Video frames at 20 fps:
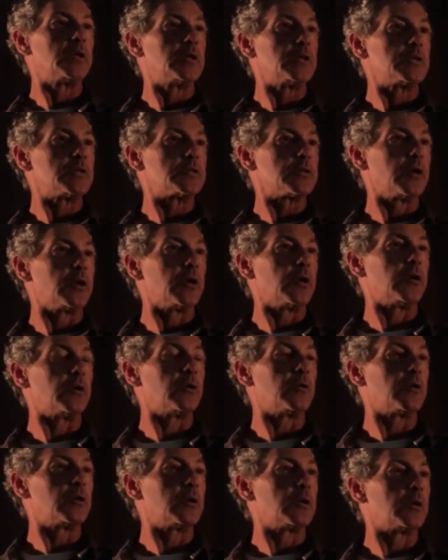
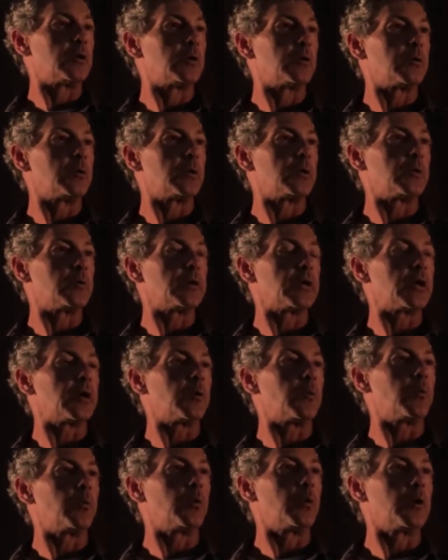So we got
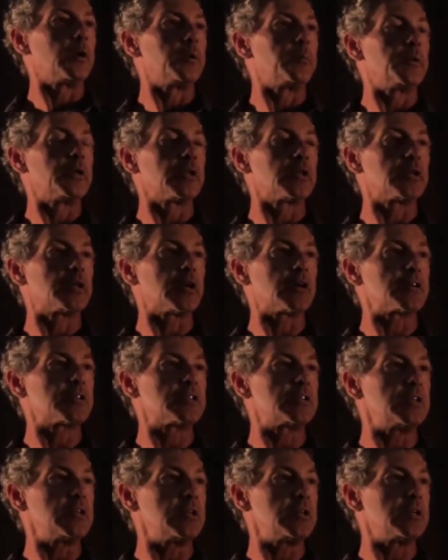1
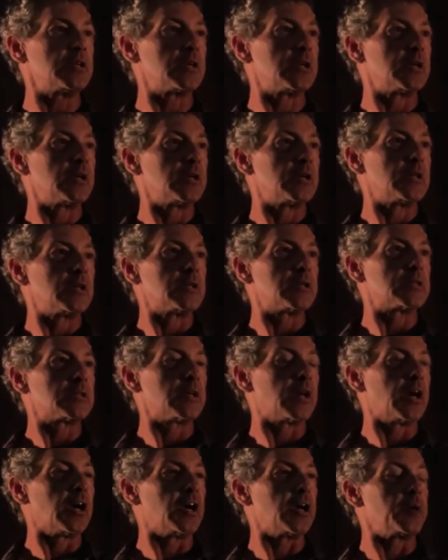millidarcy
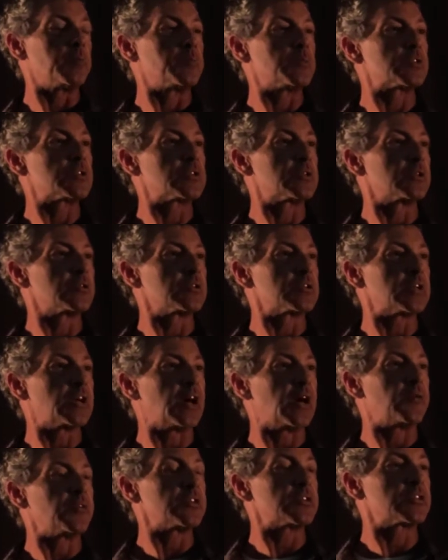times, there's
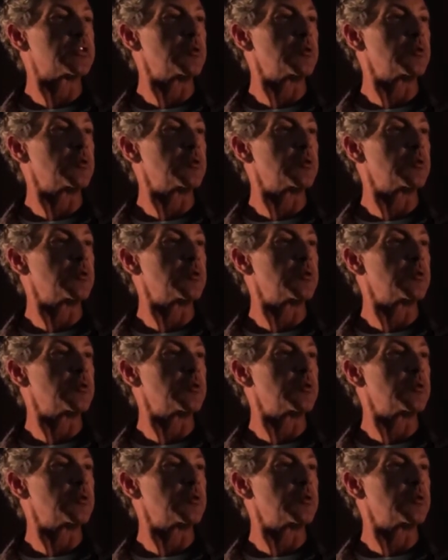obviously